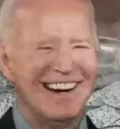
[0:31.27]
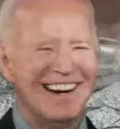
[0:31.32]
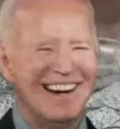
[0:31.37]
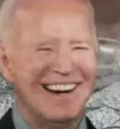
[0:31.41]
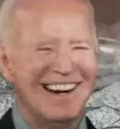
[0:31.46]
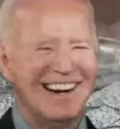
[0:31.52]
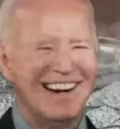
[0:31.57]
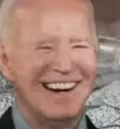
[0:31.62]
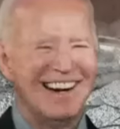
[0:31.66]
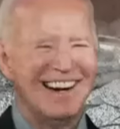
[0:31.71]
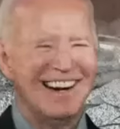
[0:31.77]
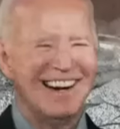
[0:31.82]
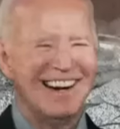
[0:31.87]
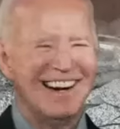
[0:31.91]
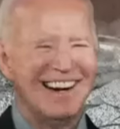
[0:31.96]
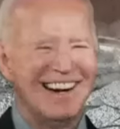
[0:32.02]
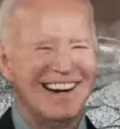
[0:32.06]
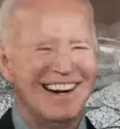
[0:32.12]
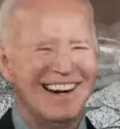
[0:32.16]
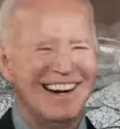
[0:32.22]

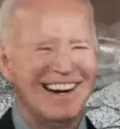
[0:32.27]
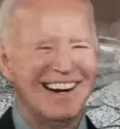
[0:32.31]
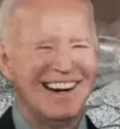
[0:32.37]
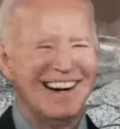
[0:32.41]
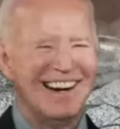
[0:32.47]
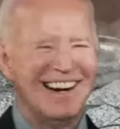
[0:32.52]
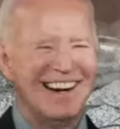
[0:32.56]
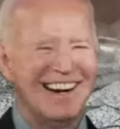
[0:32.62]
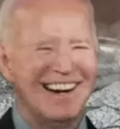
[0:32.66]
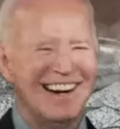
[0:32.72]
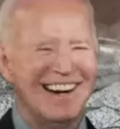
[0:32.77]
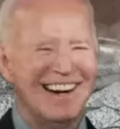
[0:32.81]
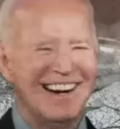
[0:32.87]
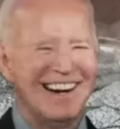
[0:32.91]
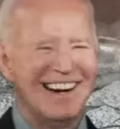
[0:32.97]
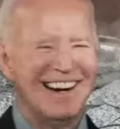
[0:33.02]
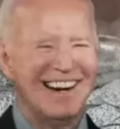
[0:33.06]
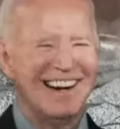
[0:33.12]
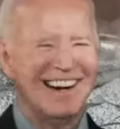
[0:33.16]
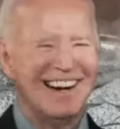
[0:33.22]

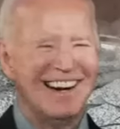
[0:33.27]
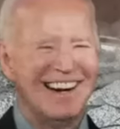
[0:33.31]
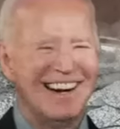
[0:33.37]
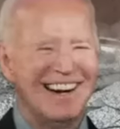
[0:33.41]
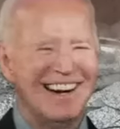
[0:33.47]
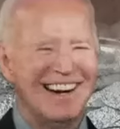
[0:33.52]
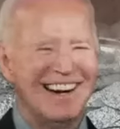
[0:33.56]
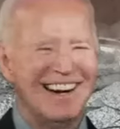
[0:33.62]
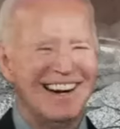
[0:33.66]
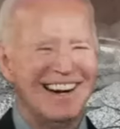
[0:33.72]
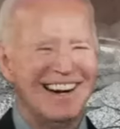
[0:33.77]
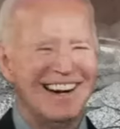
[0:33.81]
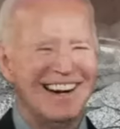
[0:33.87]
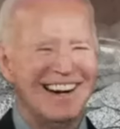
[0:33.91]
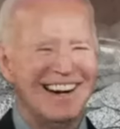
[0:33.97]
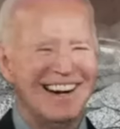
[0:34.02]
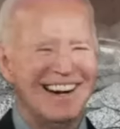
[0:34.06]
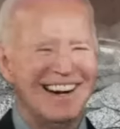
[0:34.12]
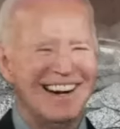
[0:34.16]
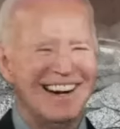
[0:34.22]

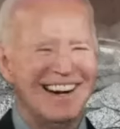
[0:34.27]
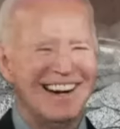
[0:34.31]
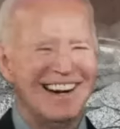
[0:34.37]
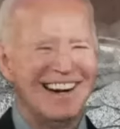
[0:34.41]
The person shown says nothing.